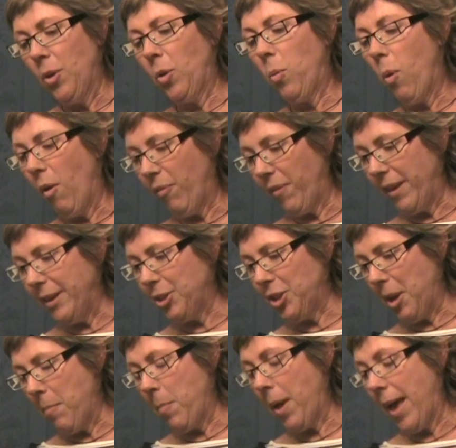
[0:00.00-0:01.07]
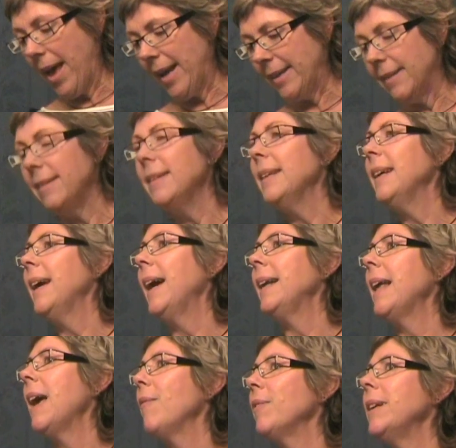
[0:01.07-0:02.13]
quaffing champagne
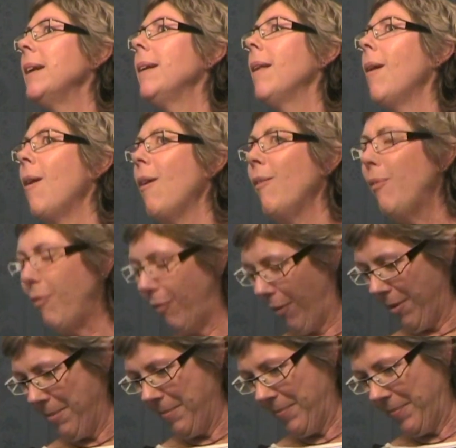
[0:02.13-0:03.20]
and having a laugh.